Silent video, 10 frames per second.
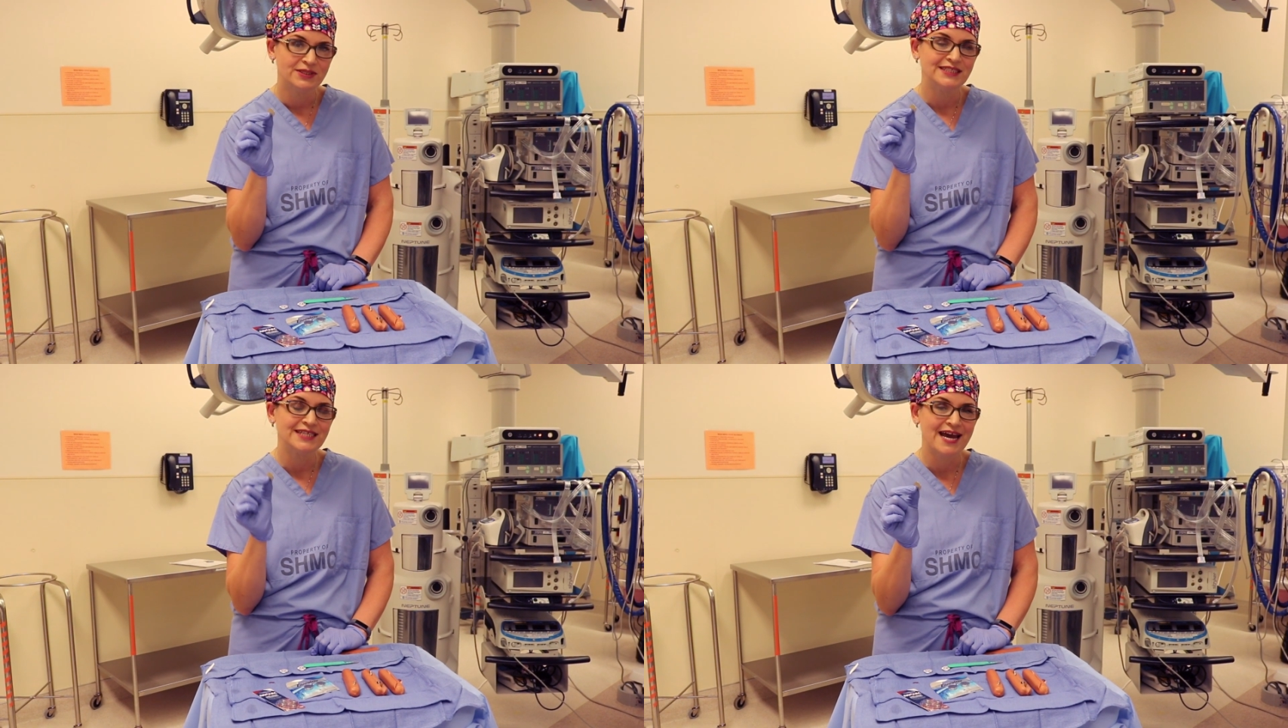
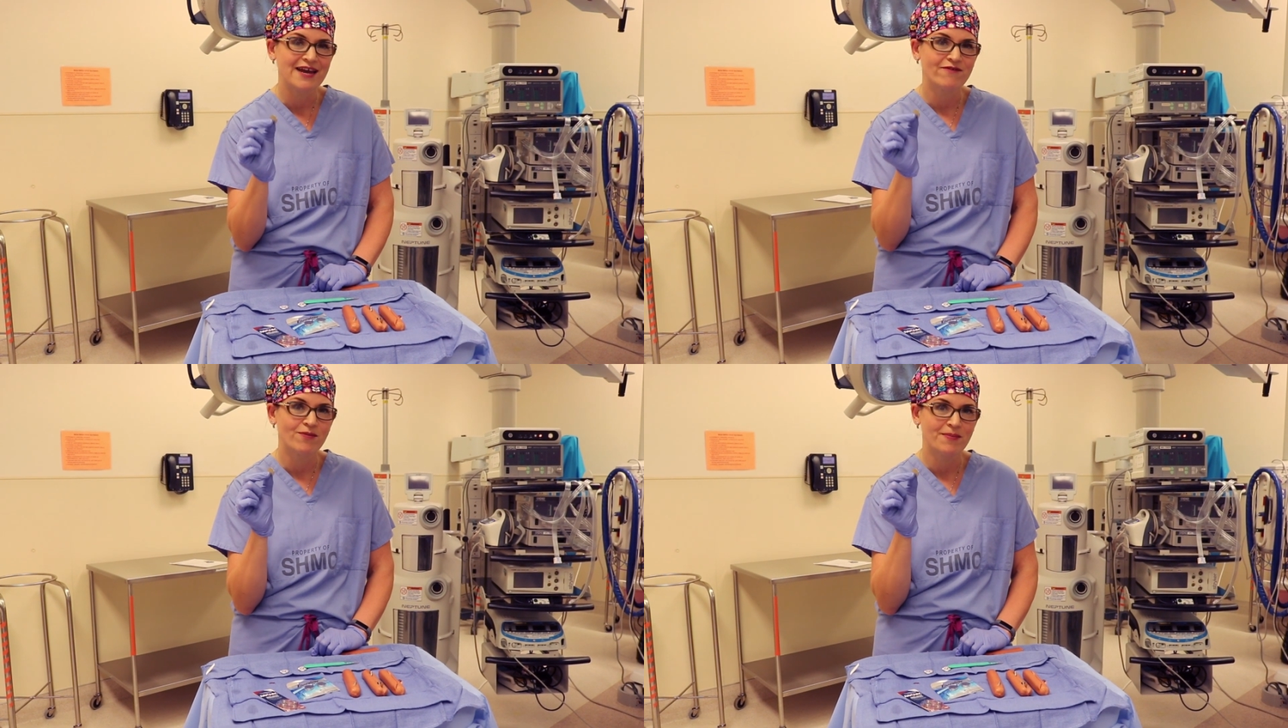and
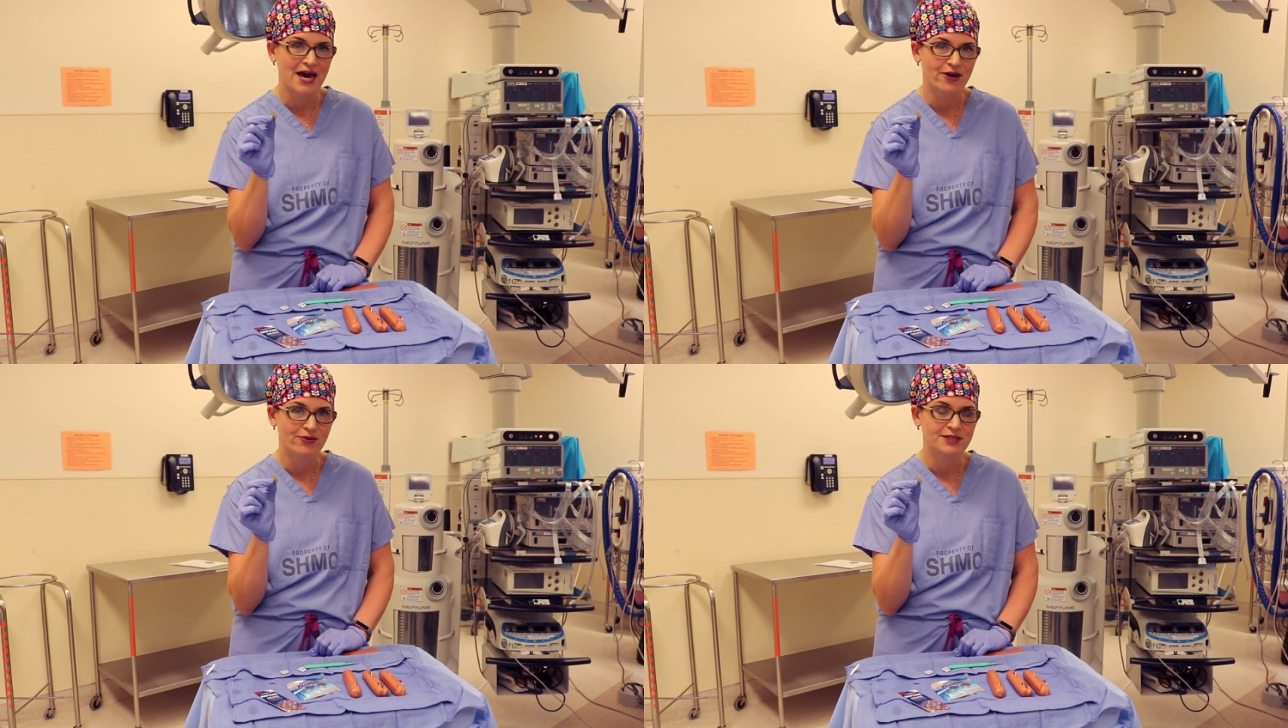dying from
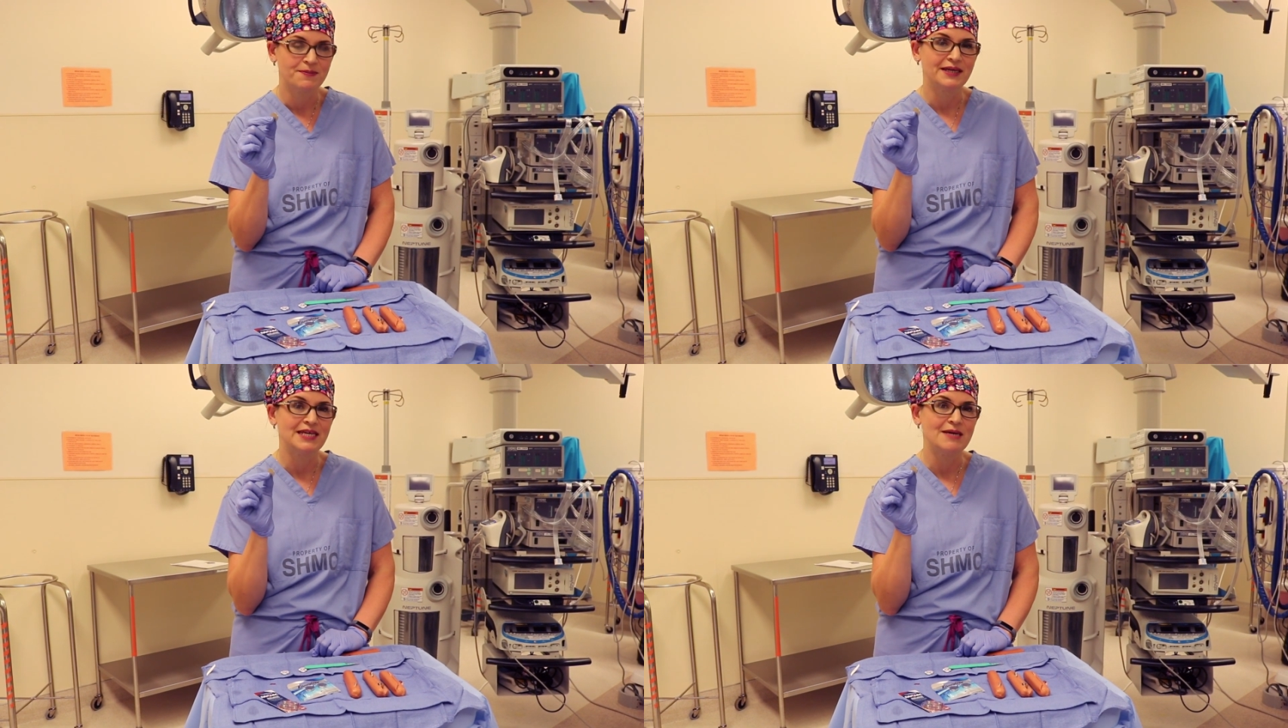batteries
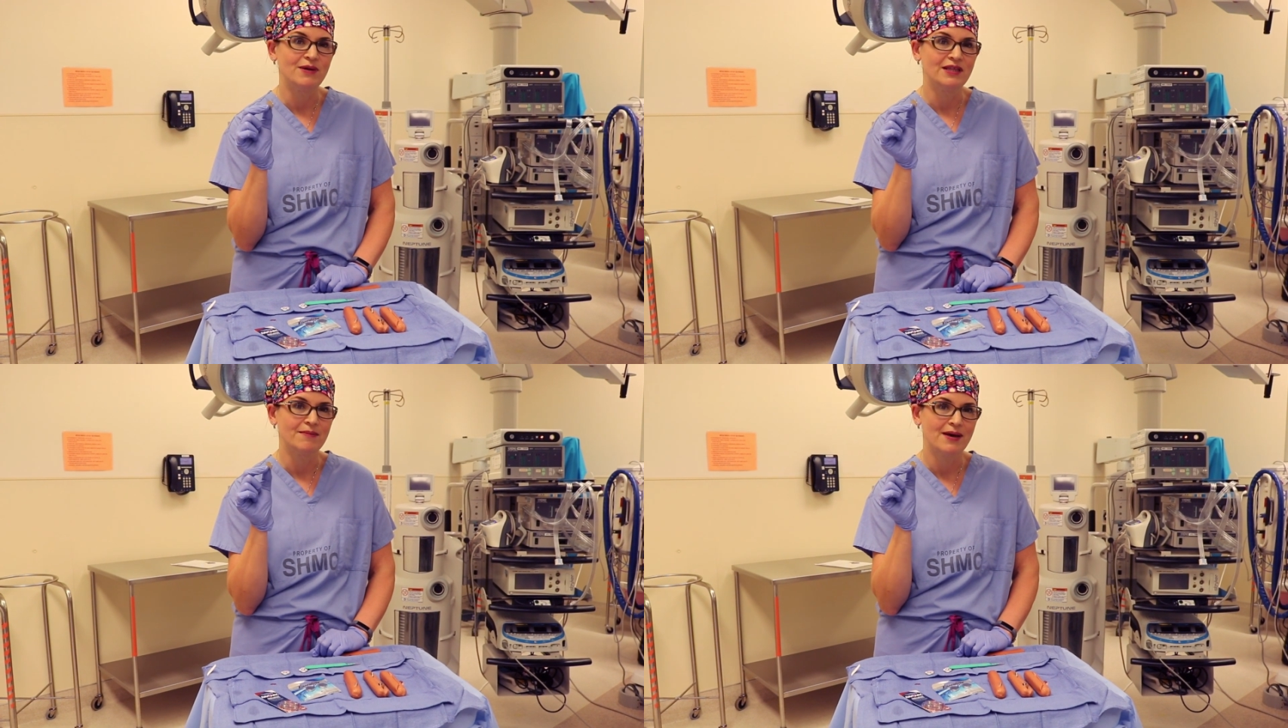by
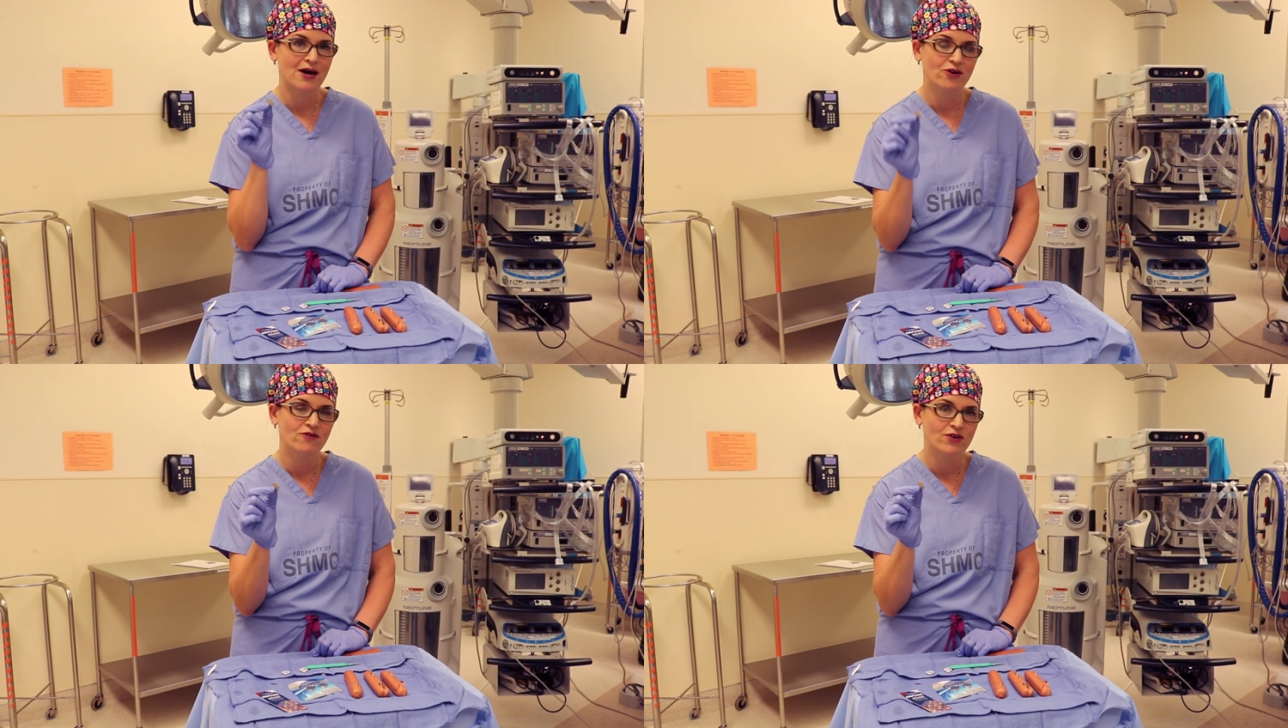keeping them
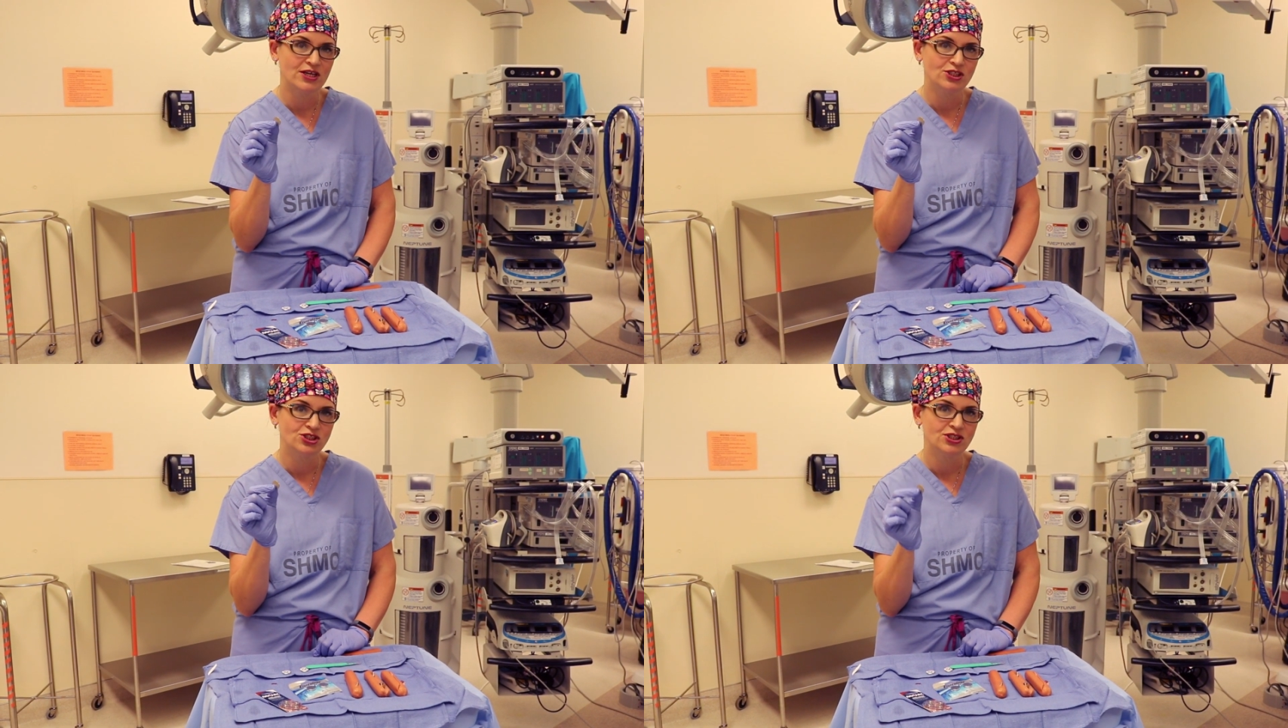out of
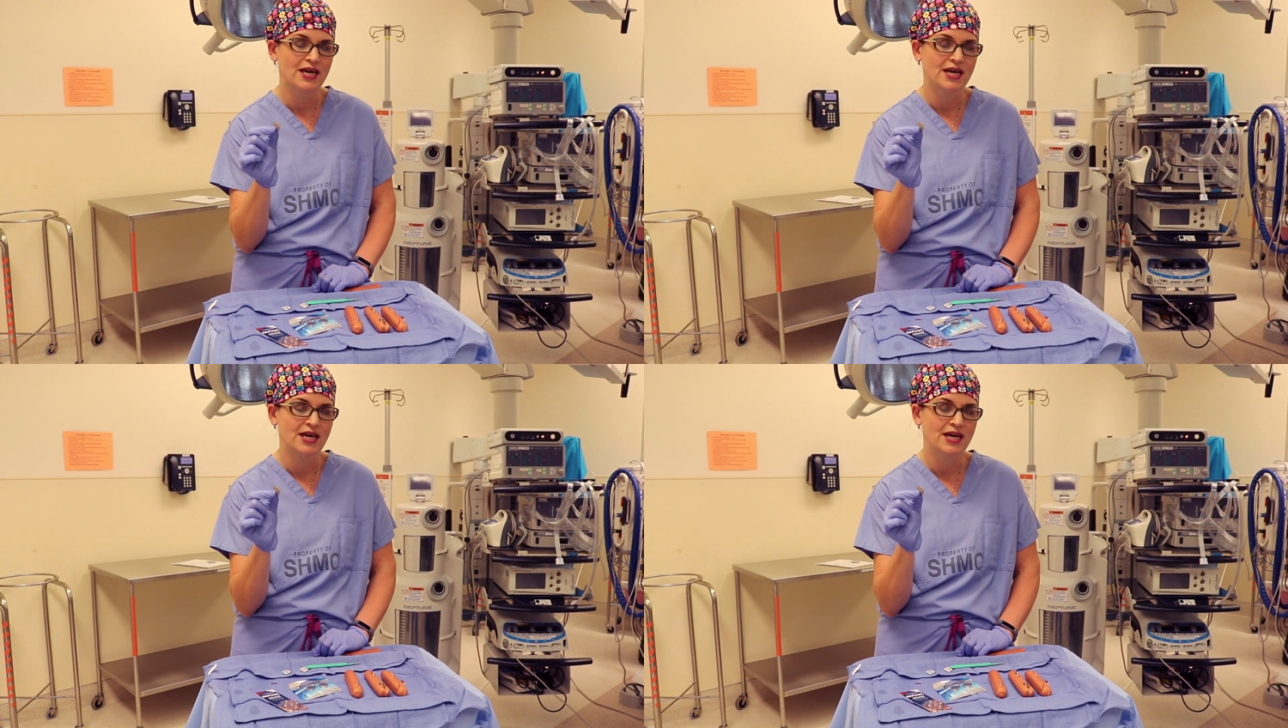reach.